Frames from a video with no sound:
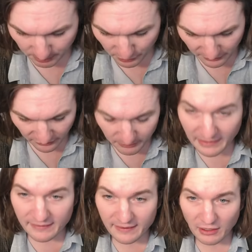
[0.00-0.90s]
to prove it to
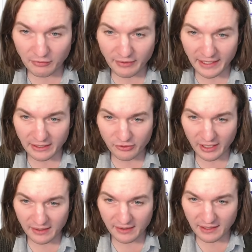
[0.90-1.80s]
myself, I could
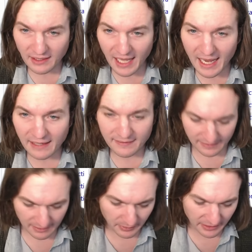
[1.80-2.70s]
check the class,
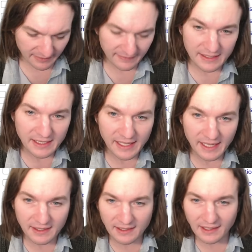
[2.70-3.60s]
and I'm going to see
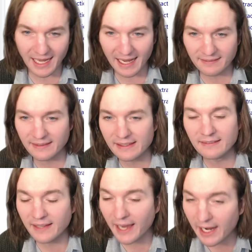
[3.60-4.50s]
that the class
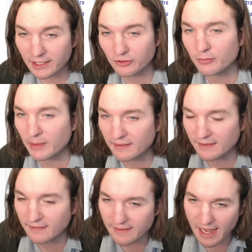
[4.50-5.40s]
is character because
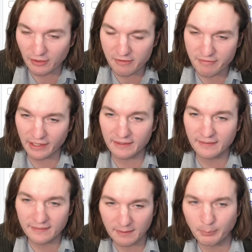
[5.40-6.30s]
it's now a very
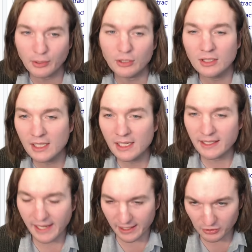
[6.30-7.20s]
simple
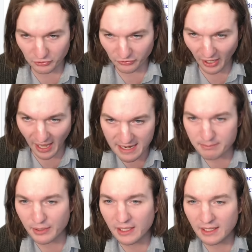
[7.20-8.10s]
character
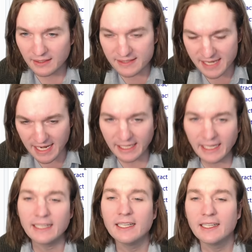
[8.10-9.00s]
type
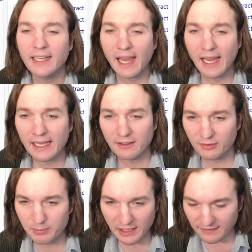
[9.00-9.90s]
data.
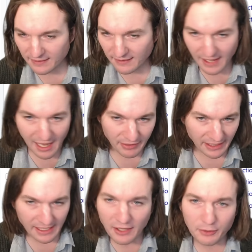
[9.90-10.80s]
And because it doesn't have
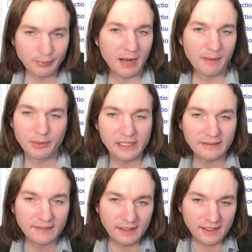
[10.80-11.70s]
any other
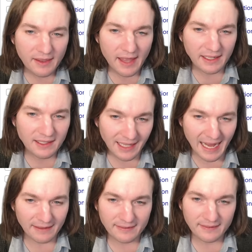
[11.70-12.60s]
properties, that
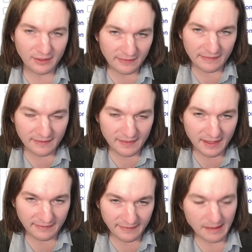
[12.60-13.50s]
class is
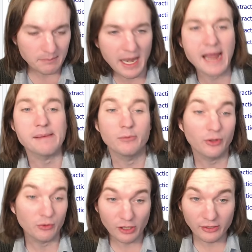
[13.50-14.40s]
the same name,
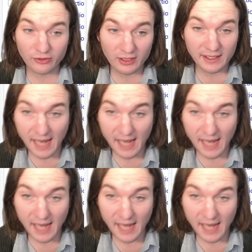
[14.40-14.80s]
so just